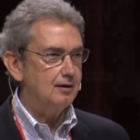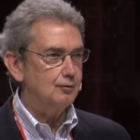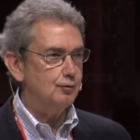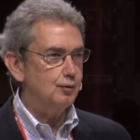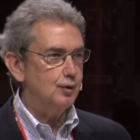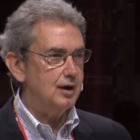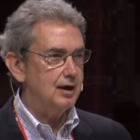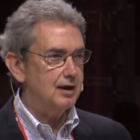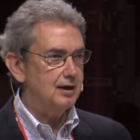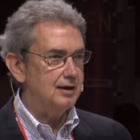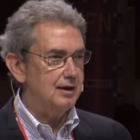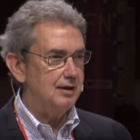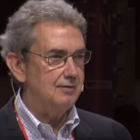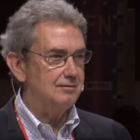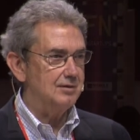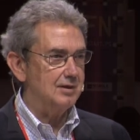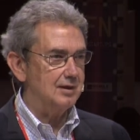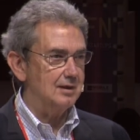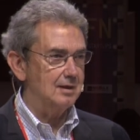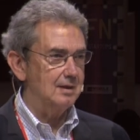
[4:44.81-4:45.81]
we are
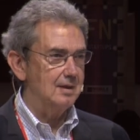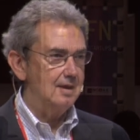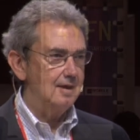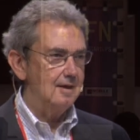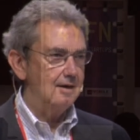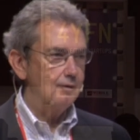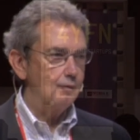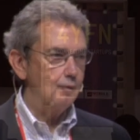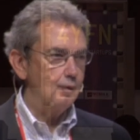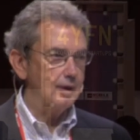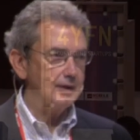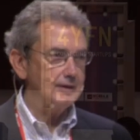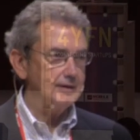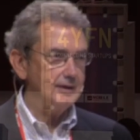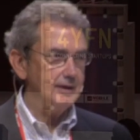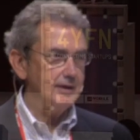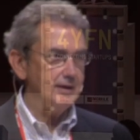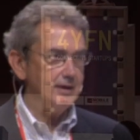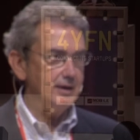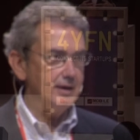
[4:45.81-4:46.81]
giving with
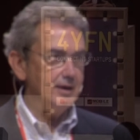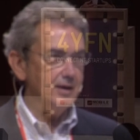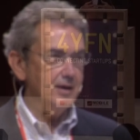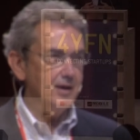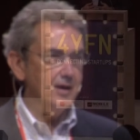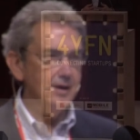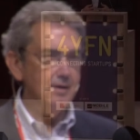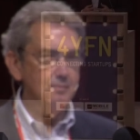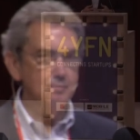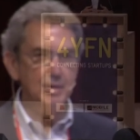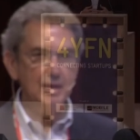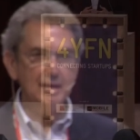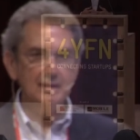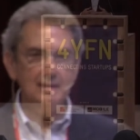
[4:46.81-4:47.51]
the uh, big